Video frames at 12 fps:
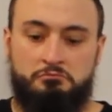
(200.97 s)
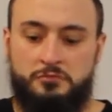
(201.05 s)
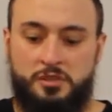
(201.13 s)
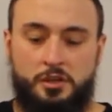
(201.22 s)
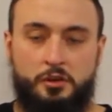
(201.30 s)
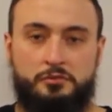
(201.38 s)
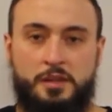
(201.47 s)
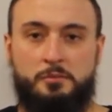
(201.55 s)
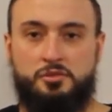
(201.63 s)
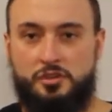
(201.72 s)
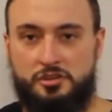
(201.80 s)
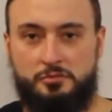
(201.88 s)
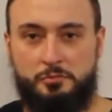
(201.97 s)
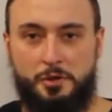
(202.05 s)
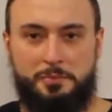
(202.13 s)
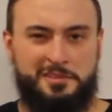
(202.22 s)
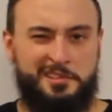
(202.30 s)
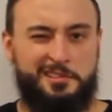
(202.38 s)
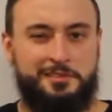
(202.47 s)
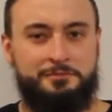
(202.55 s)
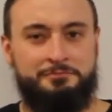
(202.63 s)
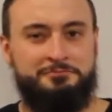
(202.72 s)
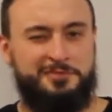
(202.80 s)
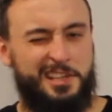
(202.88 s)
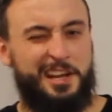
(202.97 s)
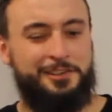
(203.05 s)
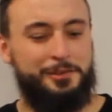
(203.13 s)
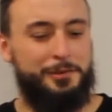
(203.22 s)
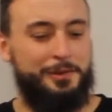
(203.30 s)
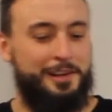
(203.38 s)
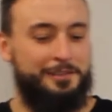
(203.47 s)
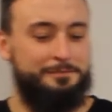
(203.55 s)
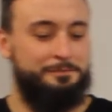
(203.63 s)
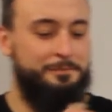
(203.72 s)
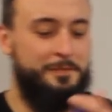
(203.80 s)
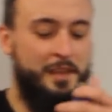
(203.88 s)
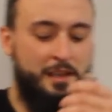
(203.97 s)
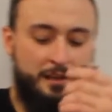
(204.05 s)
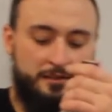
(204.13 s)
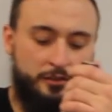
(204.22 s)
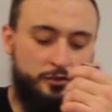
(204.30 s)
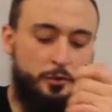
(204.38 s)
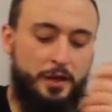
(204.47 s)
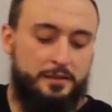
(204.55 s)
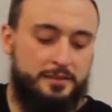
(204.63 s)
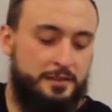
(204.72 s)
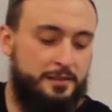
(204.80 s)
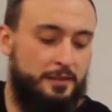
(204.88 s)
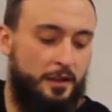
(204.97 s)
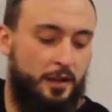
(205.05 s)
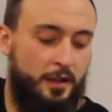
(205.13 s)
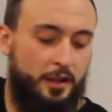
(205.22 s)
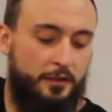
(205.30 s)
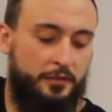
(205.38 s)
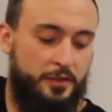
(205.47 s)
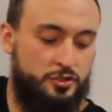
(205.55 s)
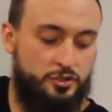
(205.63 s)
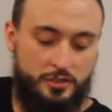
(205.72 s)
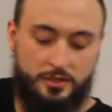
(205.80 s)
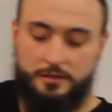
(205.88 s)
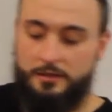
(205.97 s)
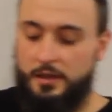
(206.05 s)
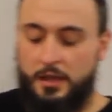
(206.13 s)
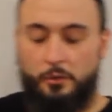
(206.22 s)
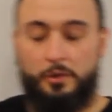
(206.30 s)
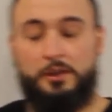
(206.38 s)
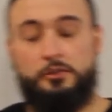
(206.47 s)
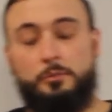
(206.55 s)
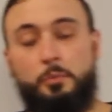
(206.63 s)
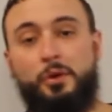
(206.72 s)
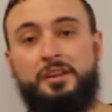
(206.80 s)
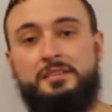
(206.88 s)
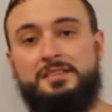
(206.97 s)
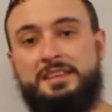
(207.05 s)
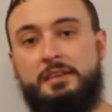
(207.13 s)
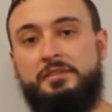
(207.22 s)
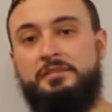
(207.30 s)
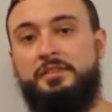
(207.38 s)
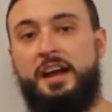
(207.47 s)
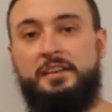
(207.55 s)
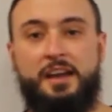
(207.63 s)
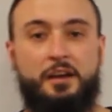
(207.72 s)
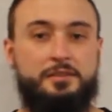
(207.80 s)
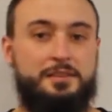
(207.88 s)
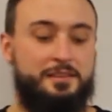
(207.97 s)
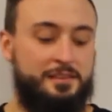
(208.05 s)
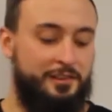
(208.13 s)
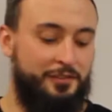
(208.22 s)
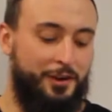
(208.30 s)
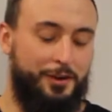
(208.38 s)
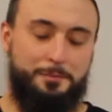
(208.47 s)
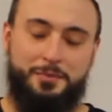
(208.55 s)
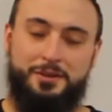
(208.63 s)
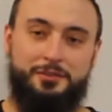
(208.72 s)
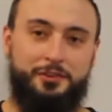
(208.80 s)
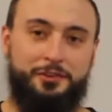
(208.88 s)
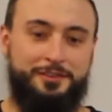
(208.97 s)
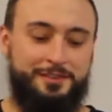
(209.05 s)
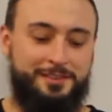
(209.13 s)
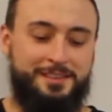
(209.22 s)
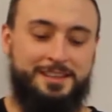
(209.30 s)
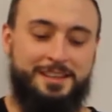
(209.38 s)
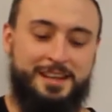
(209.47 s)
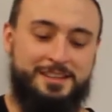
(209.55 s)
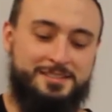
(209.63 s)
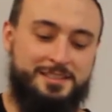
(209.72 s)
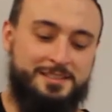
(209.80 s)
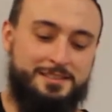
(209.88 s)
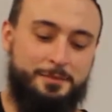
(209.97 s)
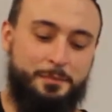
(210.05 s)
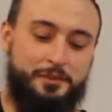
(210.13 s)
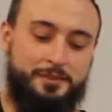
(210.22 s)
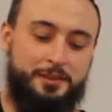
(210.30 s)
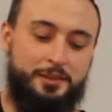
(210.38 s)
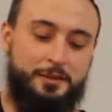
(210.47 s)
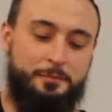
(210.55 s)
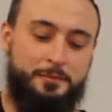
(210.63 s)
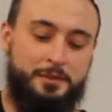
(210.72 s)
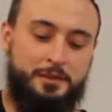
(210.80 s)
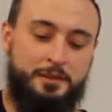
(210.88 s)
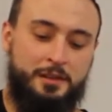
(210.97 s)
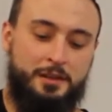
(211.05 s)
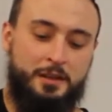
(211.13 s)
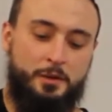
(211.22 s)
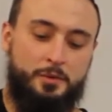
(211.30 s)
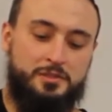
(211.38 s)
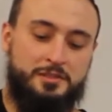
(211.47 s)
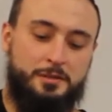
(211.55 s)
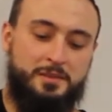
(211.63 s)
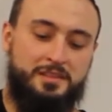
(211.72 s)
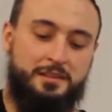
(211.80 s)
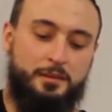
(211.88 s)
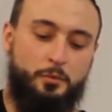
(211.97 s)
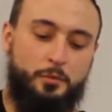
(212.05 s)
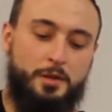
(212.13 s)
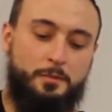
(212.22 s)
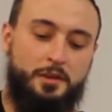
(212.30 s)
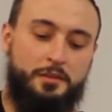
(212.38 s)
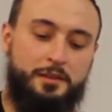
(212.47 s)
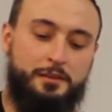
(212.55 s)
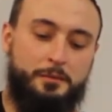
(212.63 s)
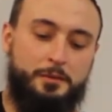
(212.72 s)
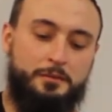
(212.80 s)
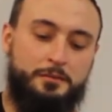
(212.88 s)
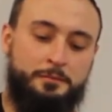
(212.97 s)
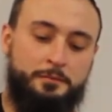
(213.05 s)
demonstration purposes, gotta do it. So 2 ounces of gin. We're gonna do 0.75 ounces of our beautiful THC simple syrup, which is gonna be to the rim on this one.